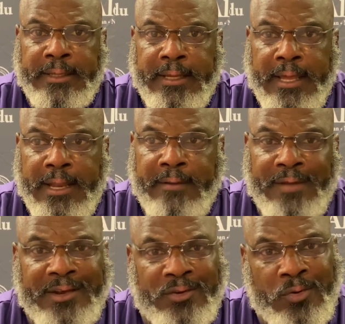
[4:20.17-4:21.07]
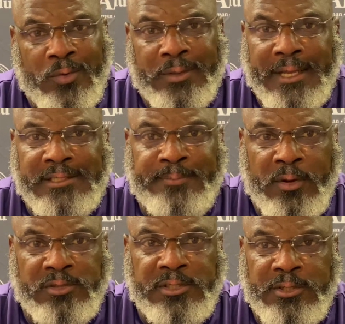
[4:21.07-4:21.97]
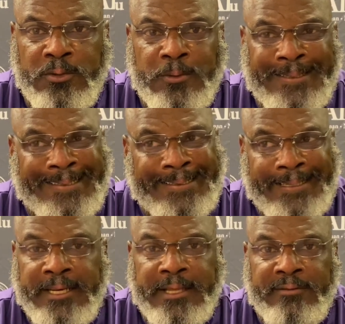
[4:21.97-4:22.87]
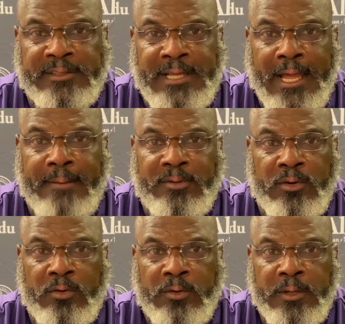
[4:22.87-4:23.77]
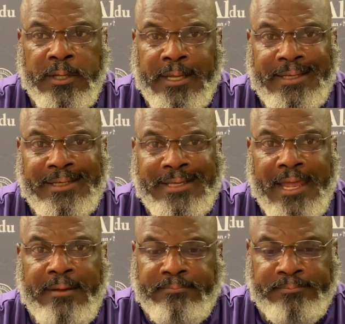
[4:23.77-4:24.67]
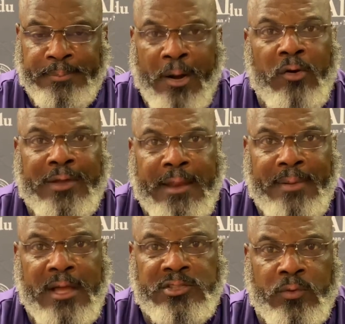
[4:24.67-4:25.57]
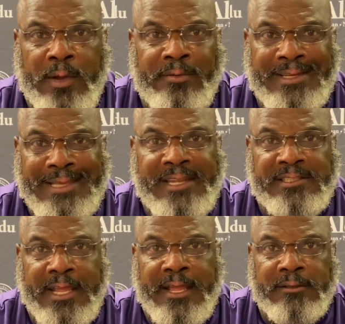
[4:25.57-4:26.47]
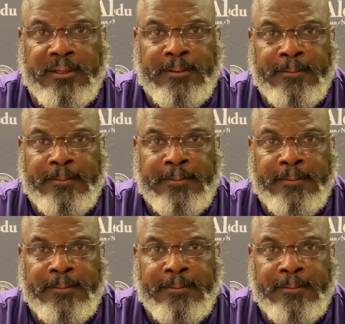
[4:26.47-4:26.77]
And if they do what they're supposed to do at any given time, you know, it just gotta, the ball kind of bounces away. We just got to stay healthy.